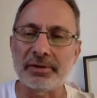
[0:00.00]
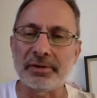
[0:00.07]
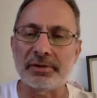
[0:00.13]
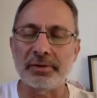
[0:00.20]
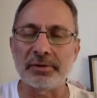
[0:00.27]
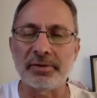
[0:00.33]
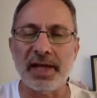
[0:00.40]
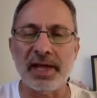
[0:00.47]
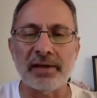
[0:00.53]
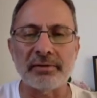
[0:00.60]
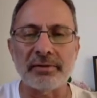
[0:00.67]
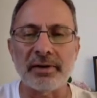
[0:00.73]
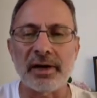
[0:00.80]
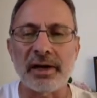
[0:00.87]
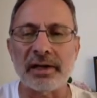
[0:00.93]
to do that
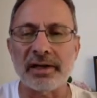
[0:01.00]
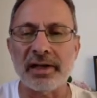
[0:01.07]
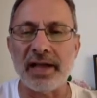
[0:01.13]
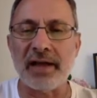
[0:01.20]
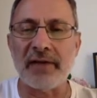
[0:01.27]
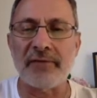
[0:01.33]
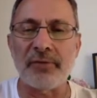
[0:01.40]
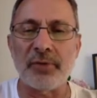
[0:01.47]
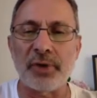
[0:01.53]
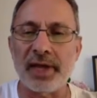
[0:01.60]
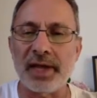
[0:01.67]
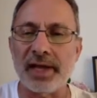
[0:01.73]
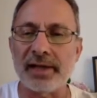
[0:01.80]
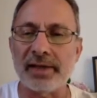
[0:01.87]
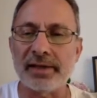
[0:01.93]
right now for you.
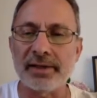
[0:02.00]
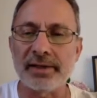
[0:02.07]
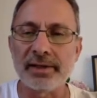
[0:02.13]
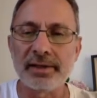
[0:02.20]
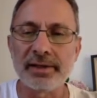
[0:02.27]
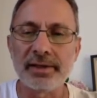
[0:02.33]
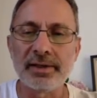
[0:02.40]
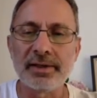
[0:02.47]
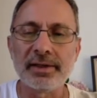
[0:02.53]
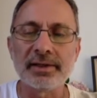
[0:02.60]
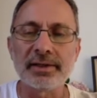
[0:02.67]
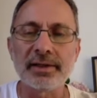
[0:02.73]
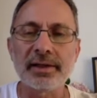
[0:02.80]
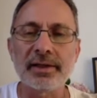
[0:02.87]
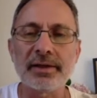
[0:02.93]

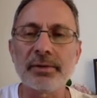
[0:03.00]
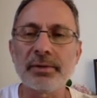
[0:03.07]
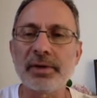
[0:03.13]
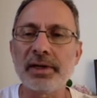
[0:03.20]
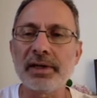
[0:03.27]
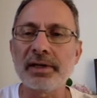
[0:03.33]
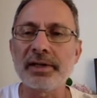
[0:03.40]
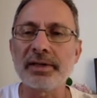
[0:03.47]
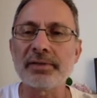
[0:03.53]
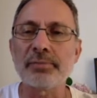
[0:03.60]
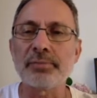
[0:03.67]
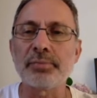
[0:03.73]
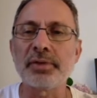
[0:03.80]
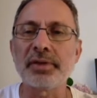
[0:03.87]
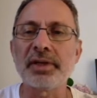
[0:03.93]
So uh, let's
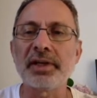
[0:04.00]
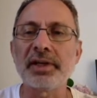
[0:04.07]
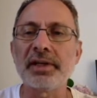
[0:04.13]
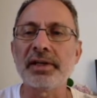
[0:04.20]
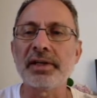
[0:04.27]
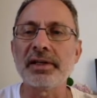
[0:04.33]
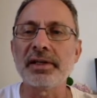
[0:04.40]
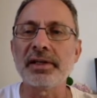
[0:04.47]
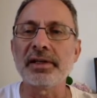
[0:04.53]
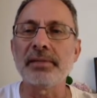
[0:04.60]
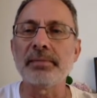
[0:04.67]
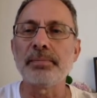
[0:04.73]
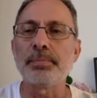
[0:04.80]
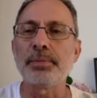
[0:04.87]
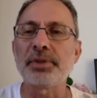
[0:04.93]
bring
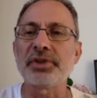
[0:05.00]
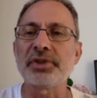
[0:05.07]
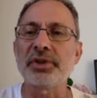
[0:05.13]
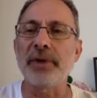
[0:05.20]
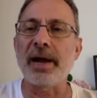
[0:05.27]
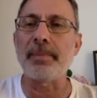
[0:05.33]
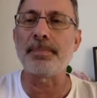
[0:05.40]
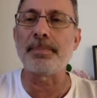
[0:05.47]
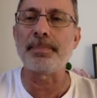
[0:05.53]
InPixio up.